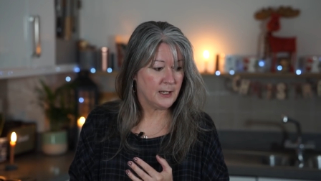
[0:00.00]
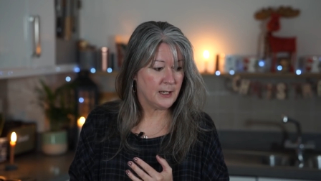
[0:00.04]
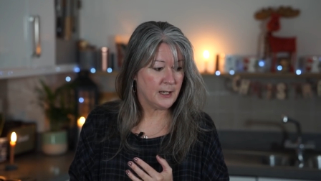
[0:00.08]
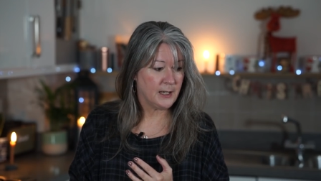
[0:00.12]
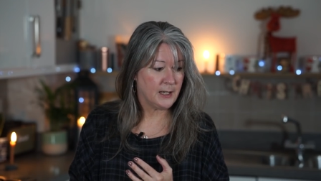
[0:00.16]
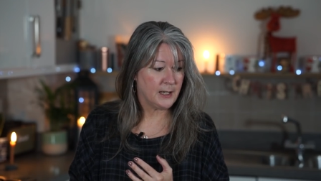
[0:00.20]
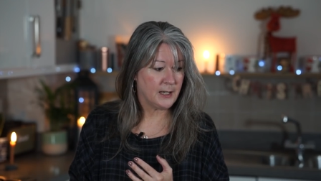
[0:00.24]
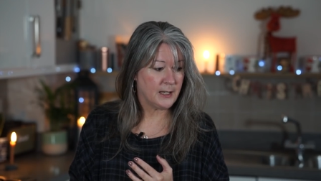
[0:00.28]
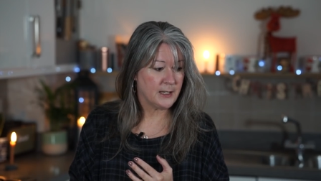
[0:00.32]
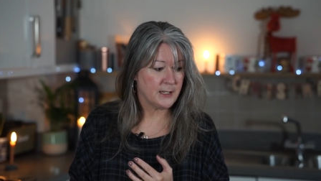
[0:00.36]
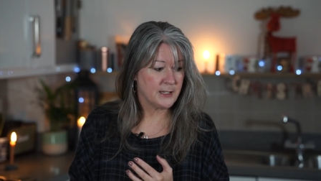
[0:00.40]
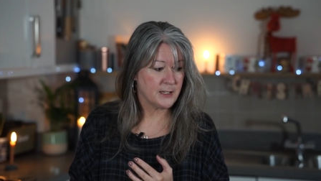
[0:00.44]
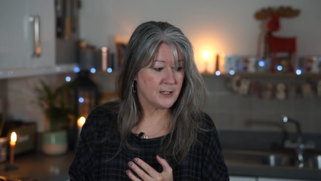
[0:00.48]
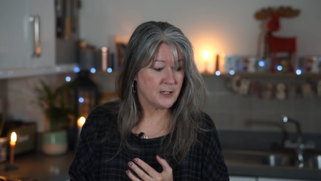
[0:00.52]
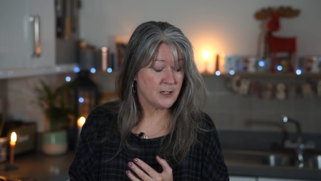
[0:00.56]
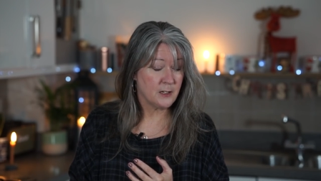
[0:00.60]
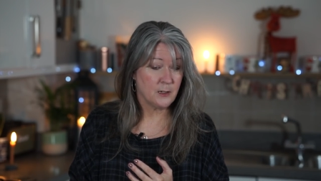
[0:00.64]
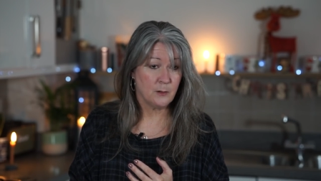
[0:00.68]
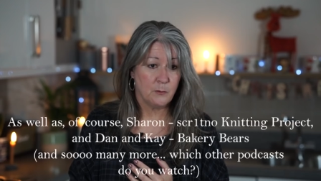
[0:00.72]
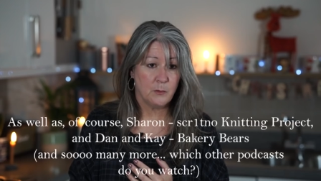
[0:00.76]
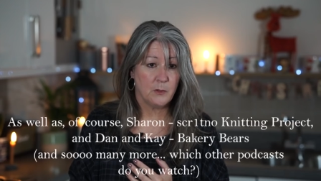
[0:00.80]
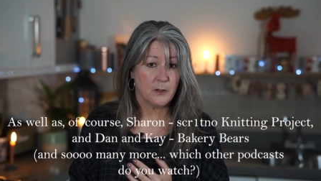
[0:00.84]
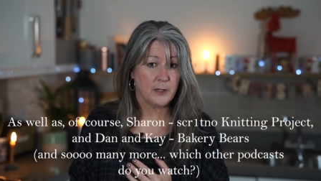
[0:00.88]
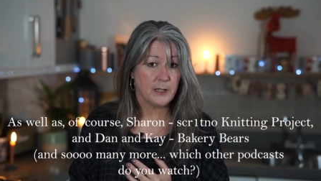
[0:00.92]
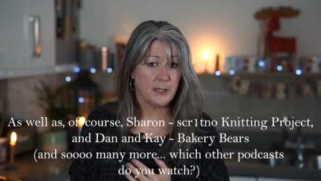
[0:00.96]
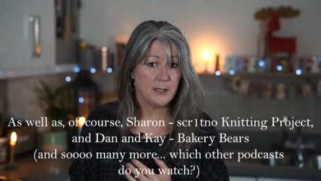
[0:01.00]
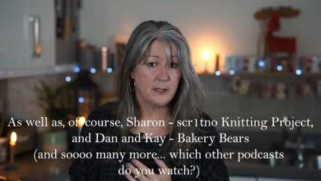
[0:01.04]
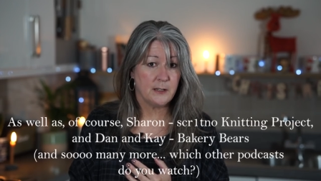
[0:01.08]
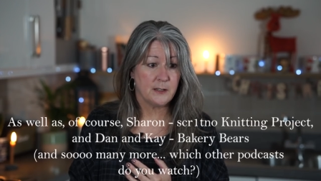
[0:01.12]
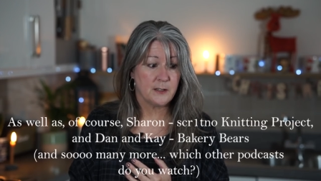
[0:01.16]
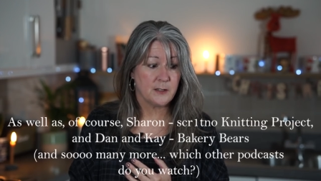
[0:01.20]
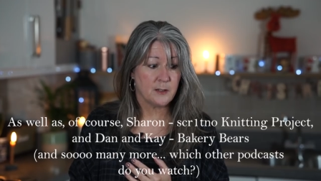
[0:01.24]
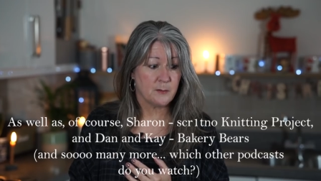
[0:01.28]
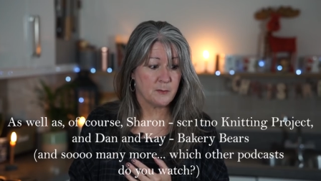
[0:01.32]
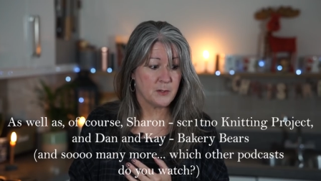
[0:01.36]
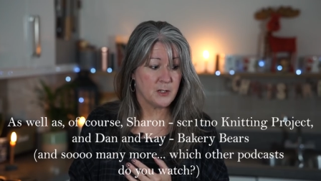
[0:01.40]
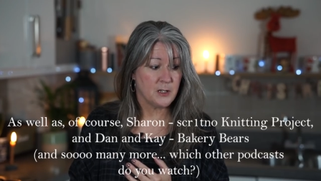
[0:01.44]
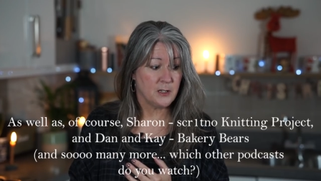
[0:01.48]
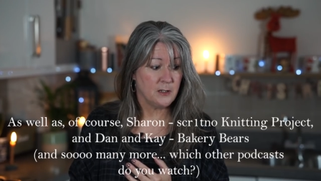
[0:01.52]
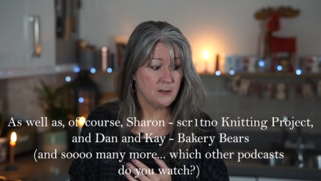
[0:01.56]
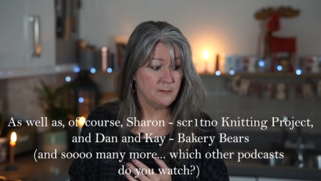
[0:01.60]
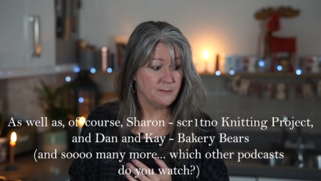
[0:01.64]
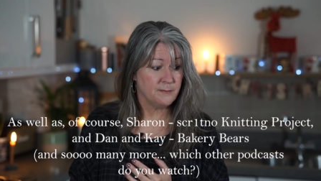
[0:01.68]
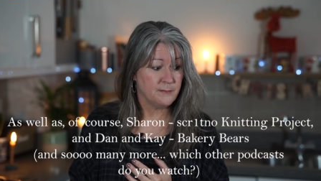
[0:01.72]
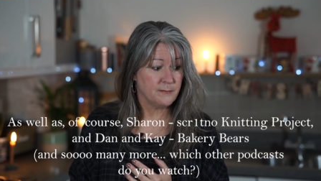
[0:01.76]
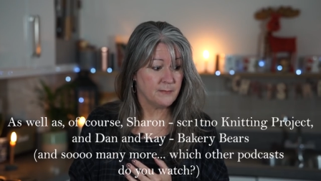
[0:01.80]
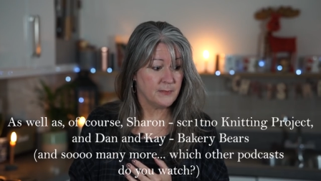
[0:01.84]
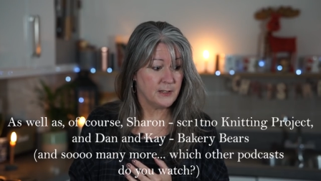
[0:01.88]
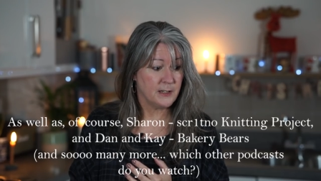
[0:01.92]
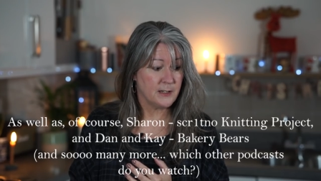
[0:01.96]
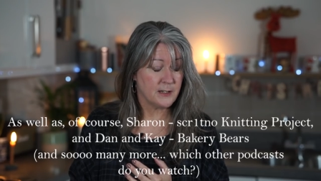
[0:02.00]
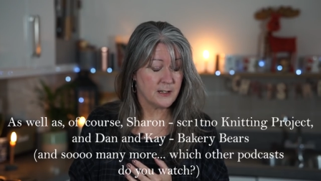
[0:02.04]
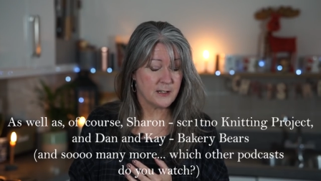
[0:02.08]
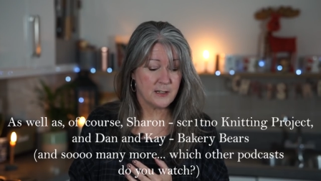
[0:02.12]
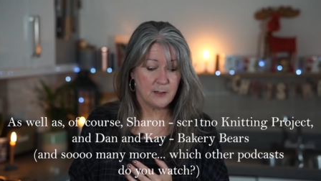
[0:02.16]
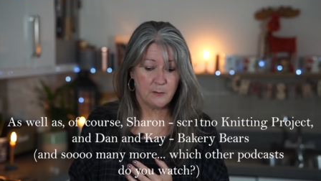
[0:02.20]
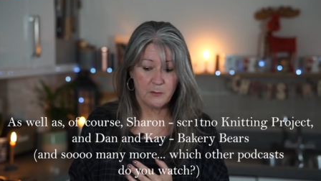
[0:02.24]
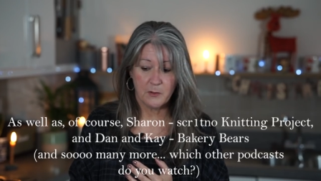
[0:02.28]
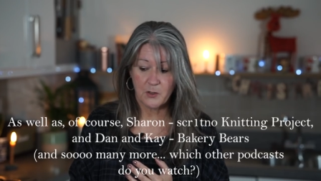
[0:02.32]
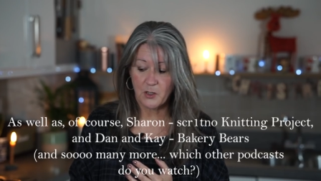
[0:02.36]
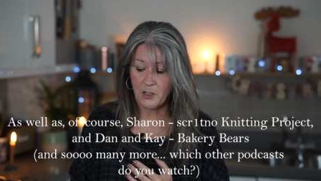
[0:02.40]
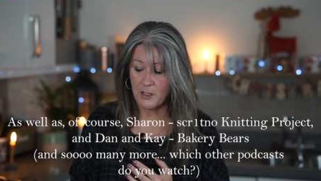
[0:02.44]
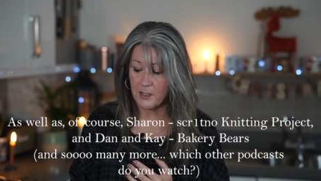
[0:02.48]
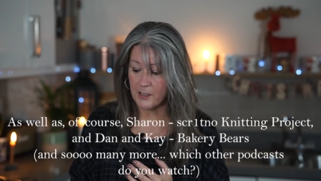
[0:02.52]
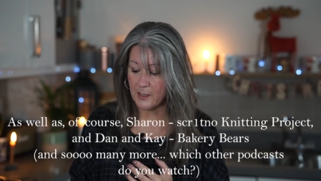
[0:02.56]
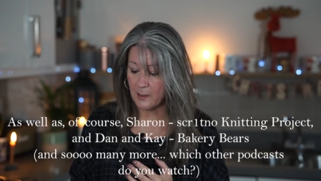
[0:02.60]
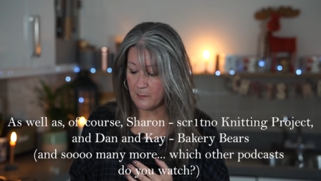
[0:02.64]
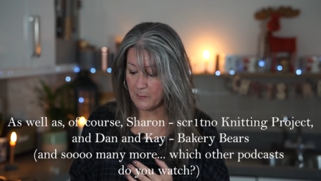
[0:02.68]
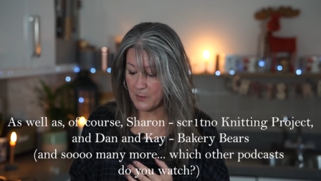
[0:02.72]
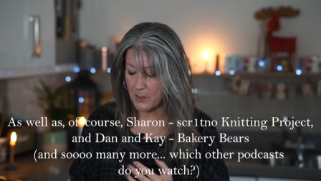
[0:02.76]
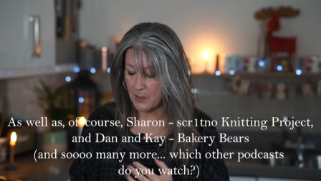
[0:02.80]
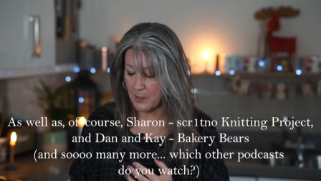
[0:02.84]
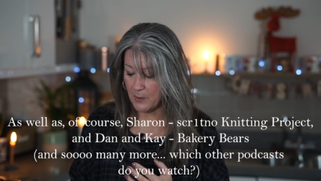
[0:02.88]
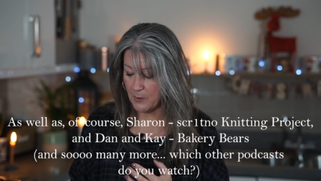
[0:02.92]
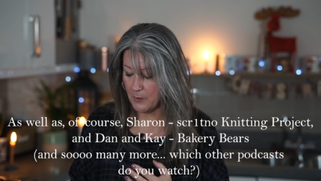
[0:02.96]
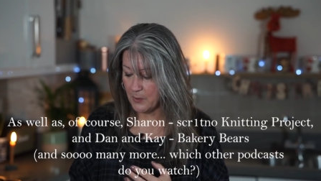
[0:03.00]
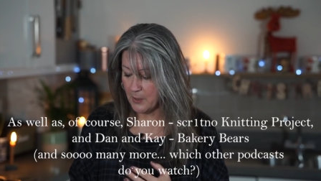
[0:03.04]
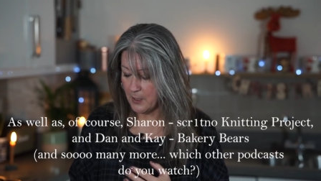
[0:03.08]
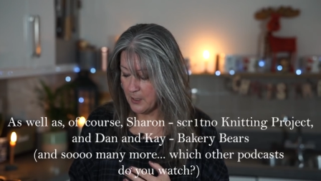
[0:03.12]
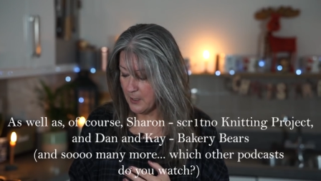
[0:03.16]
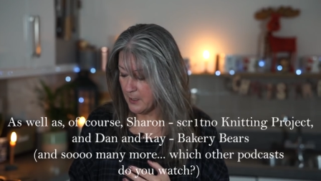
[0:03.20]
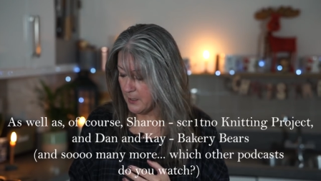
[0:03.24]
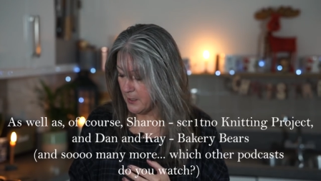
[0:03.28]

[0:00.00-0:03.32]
and I don't know what Gaynor's up to. Need to see what she's up to.